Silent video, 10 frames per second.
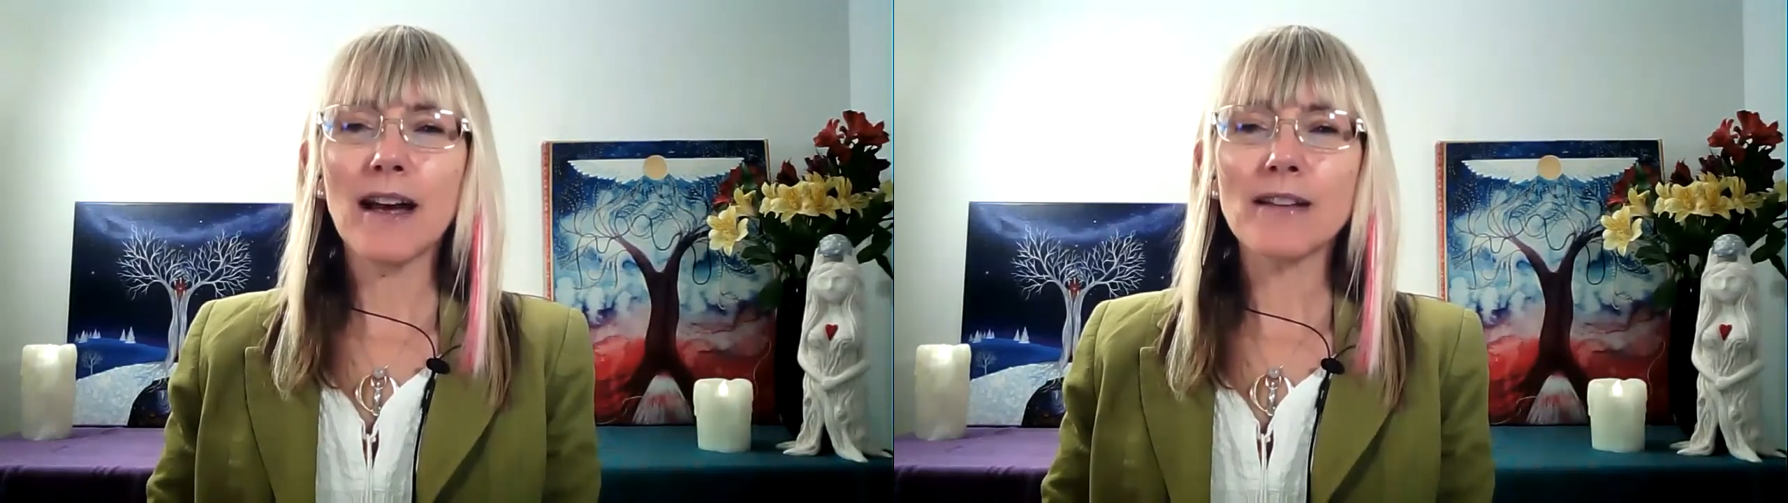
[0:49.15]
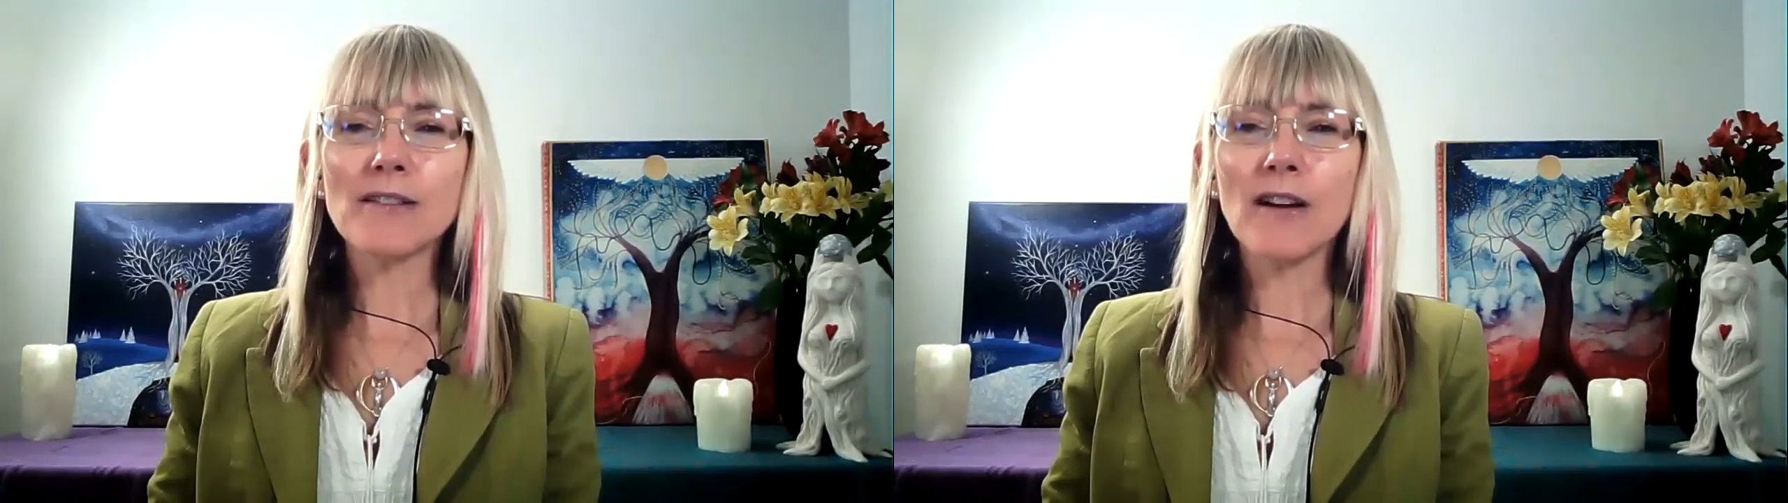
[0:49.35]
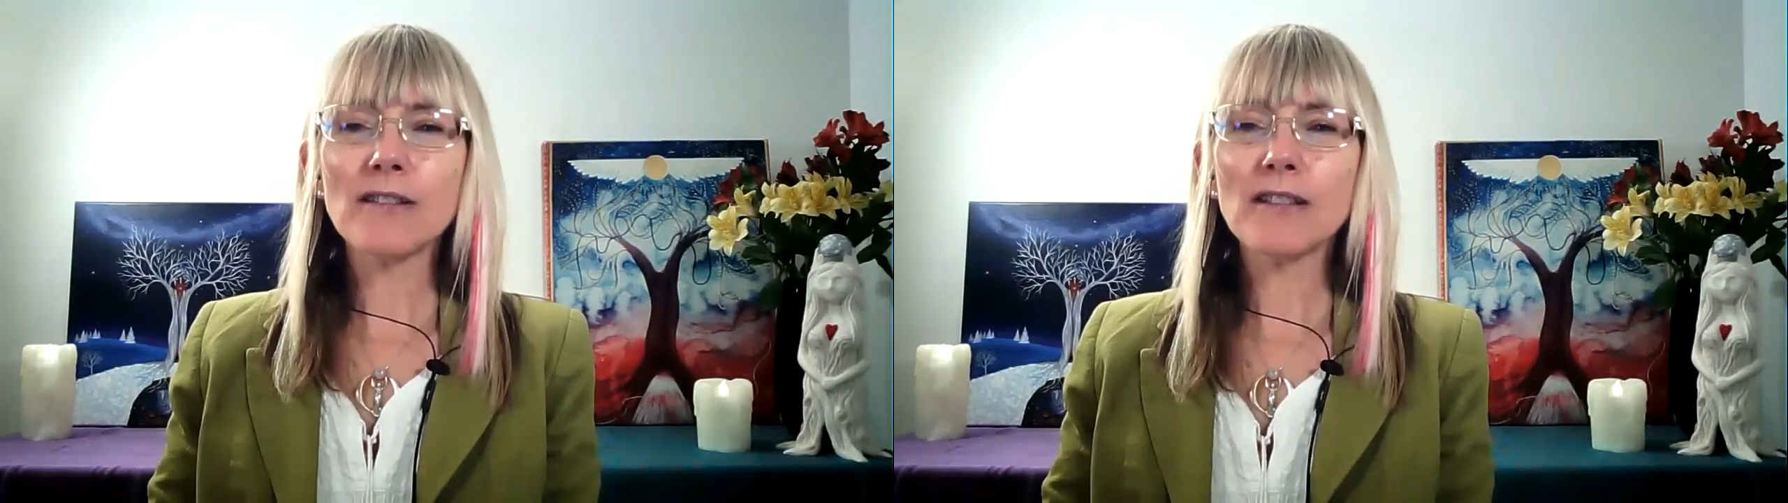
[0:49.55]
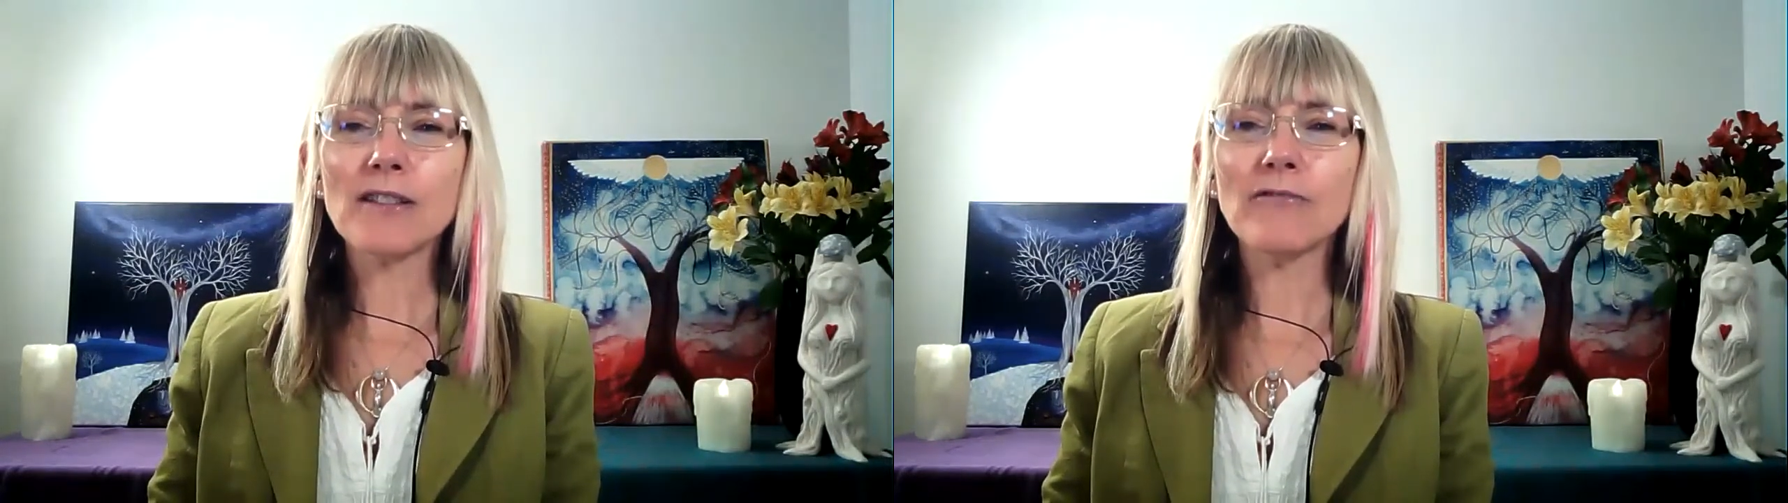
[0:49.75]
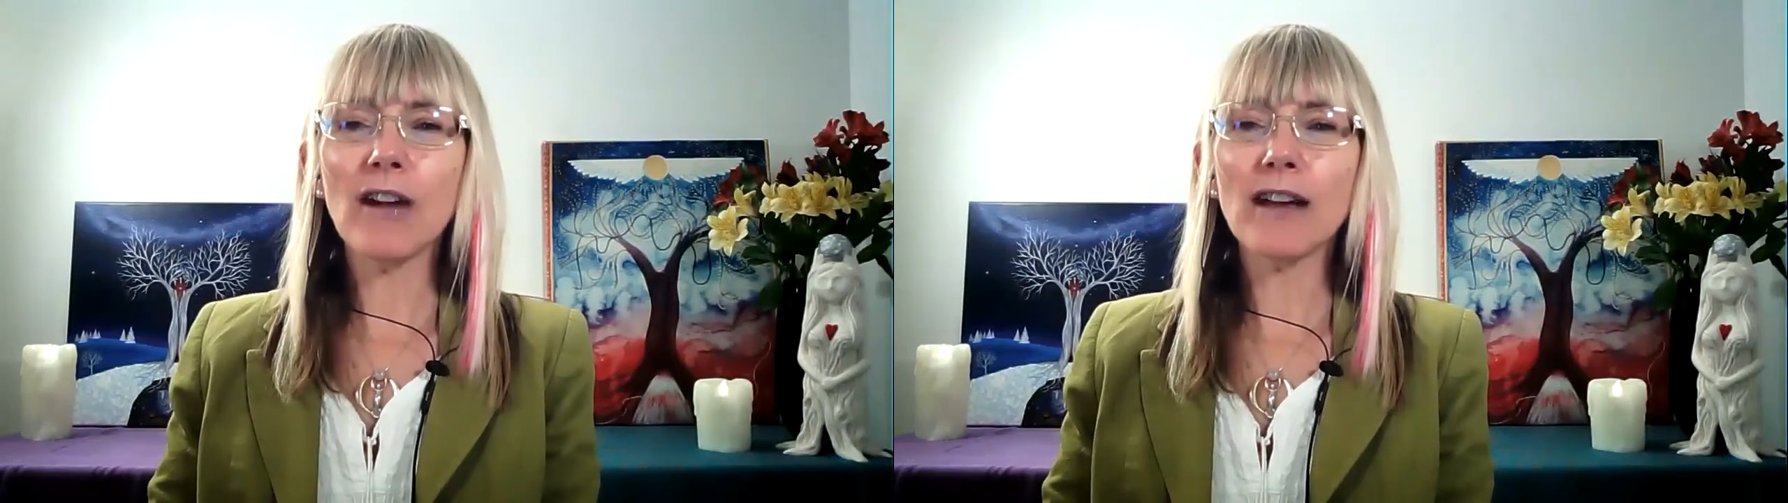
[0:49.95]
and starting
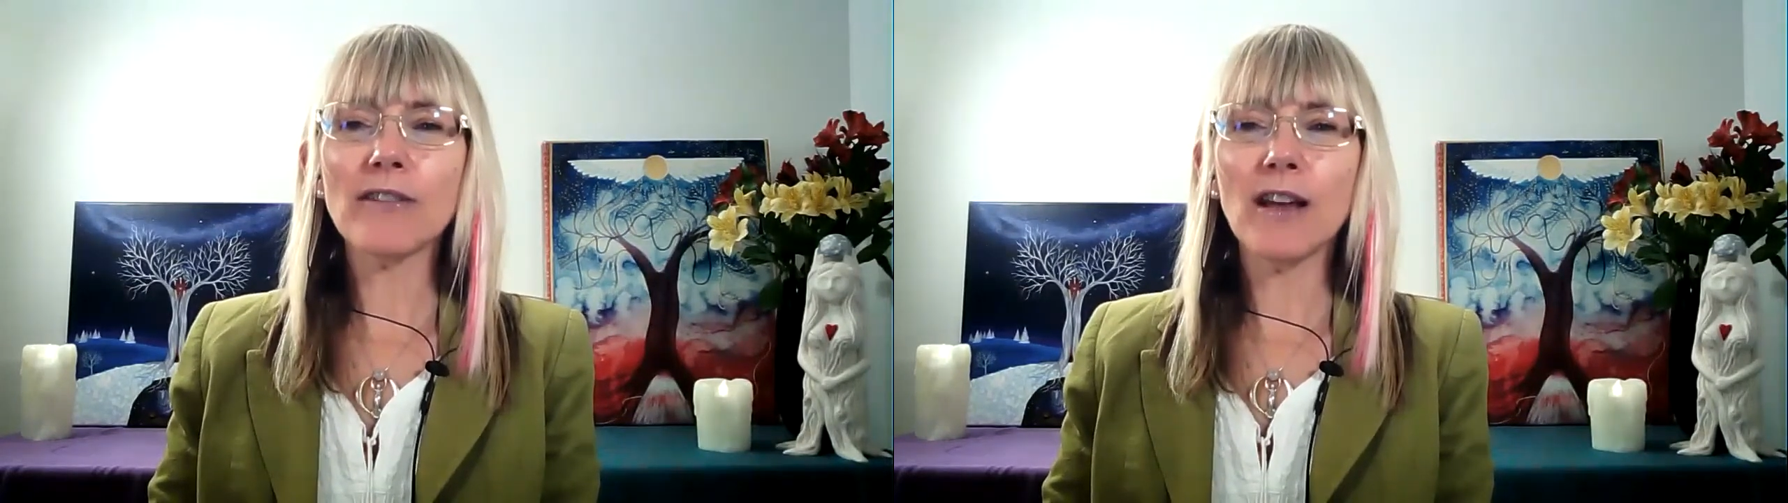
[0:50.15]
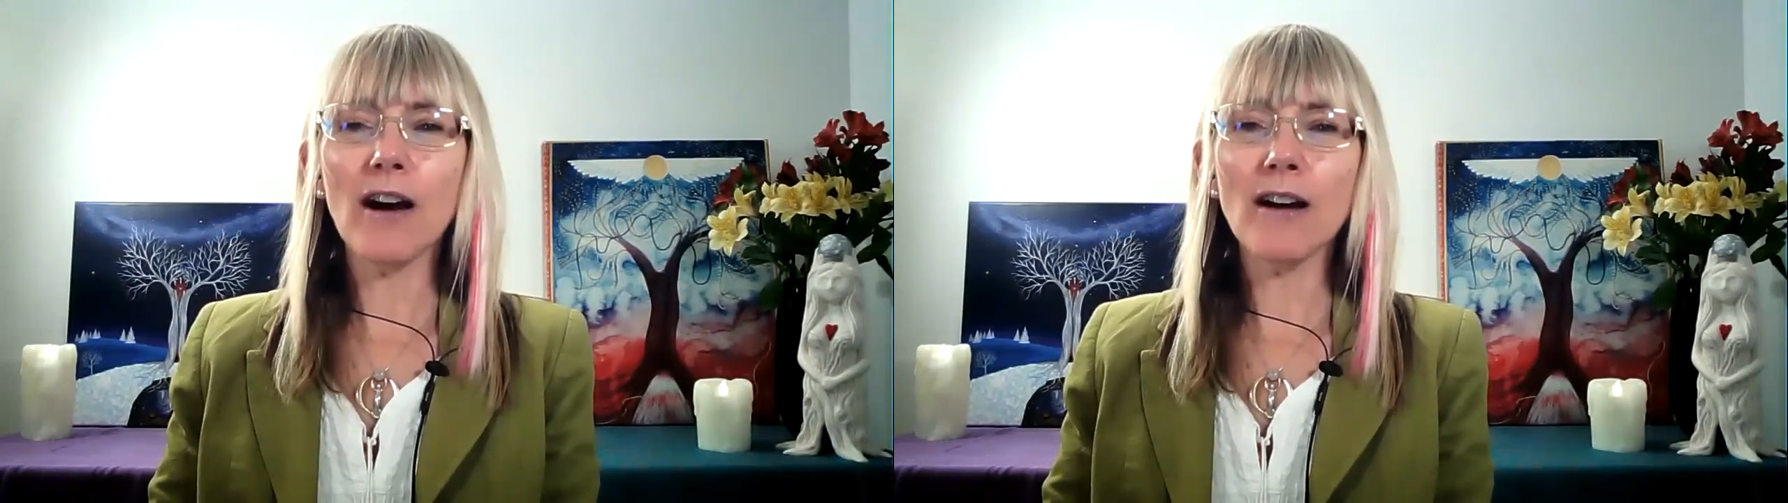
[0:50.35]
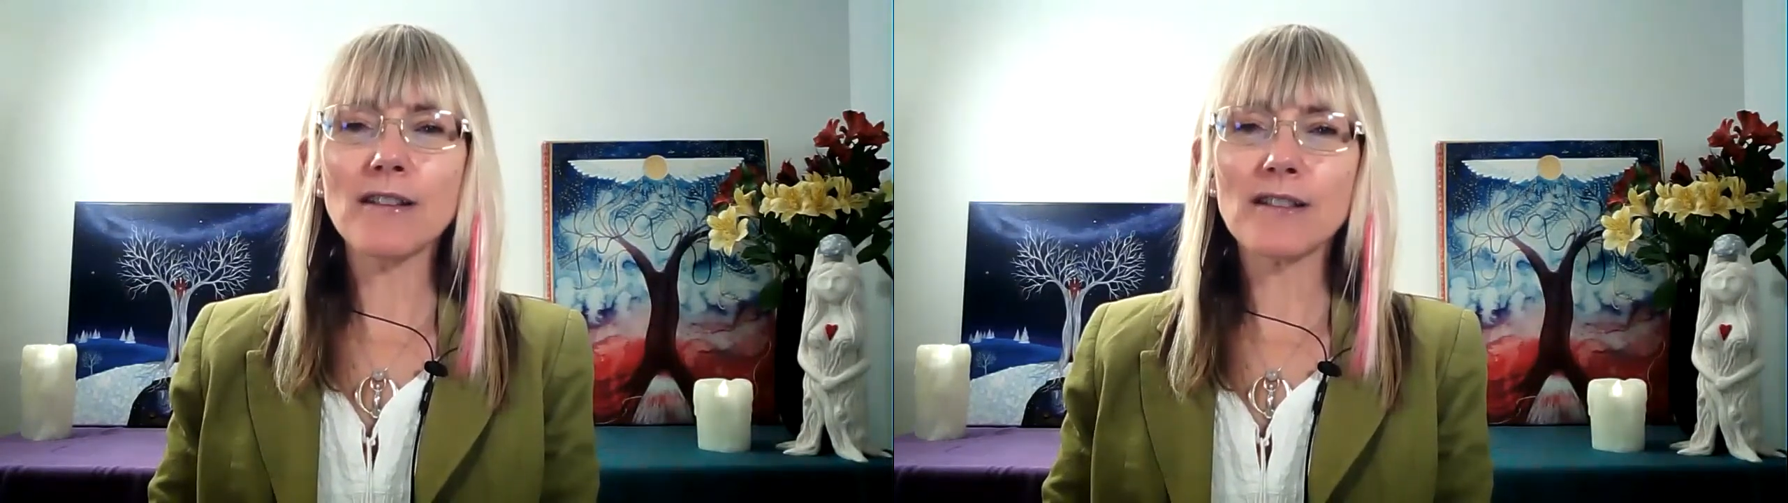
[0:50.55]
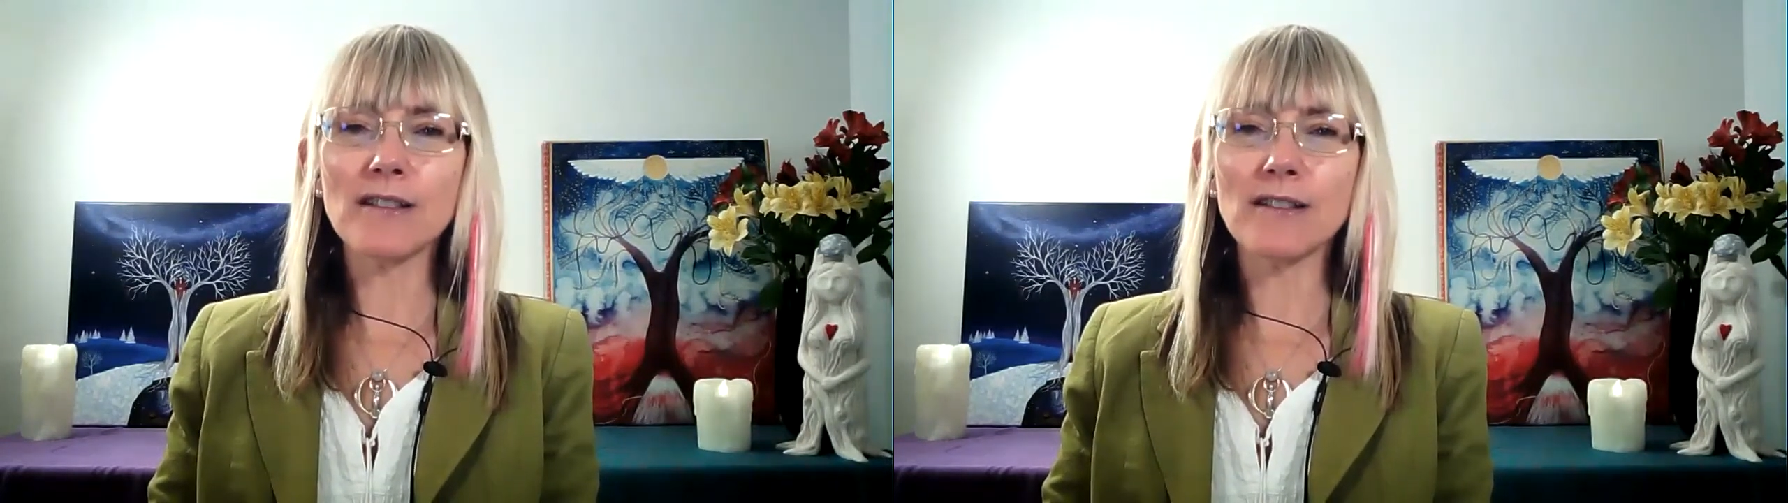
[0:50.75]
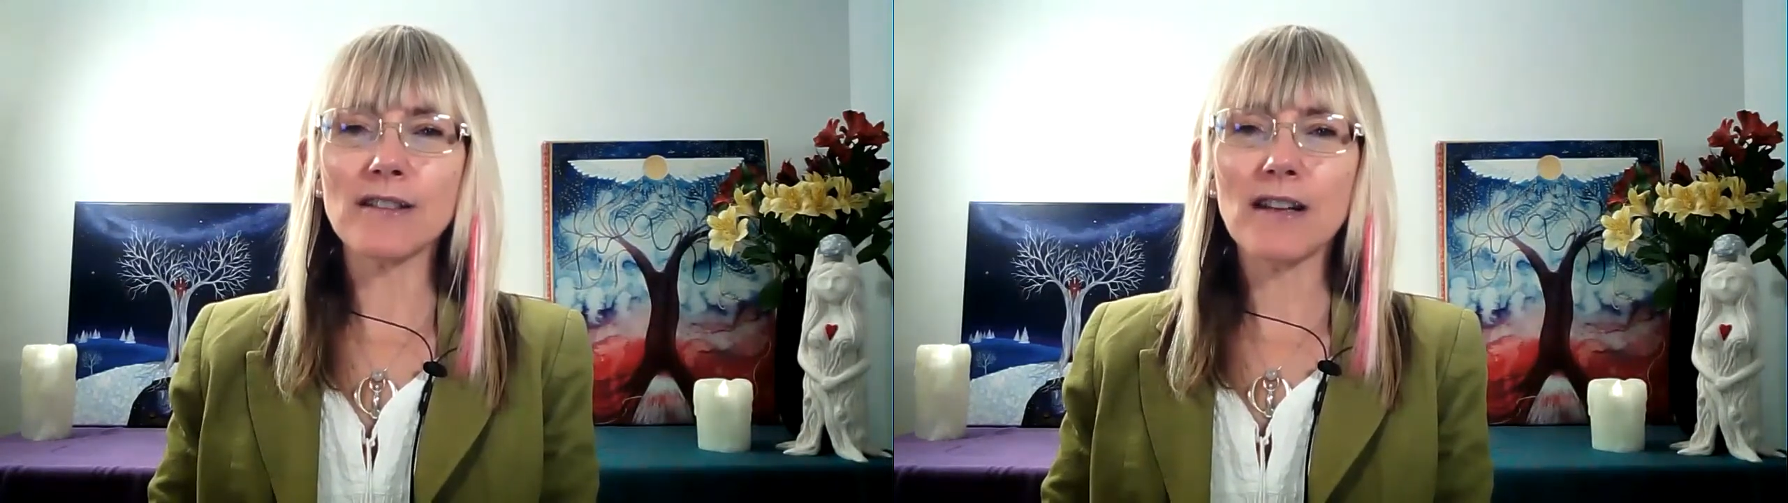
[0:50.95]
to write the
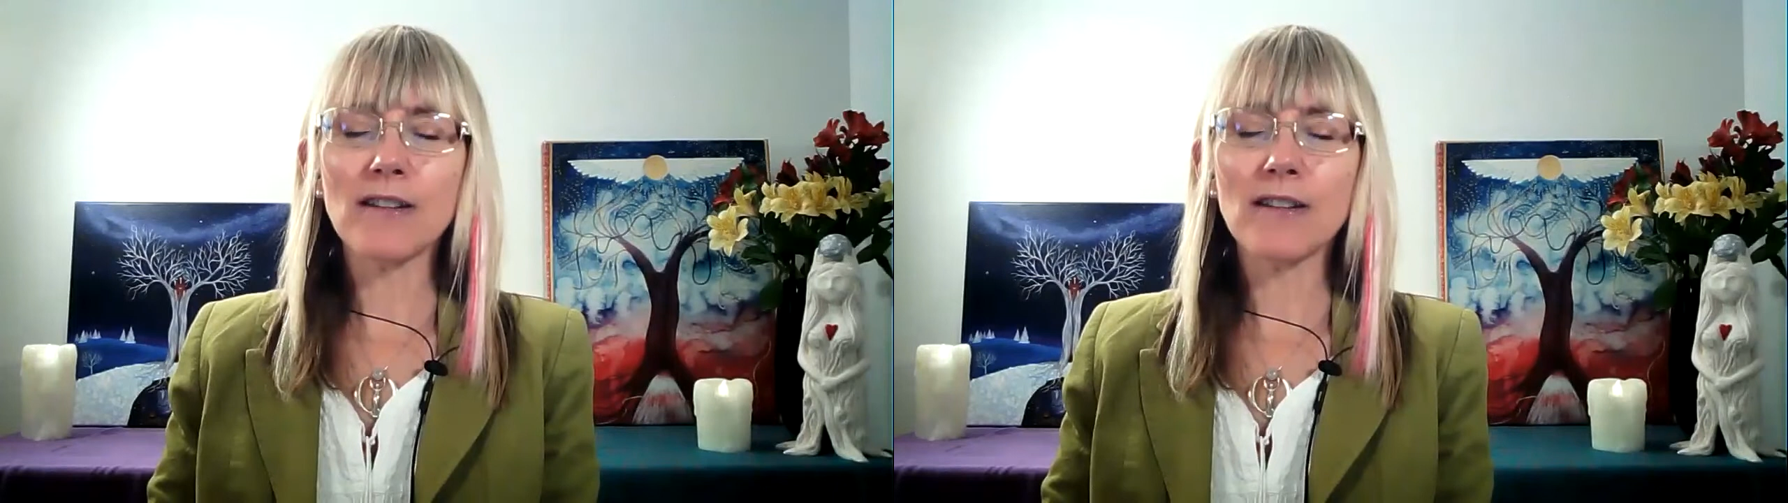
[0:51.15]
answers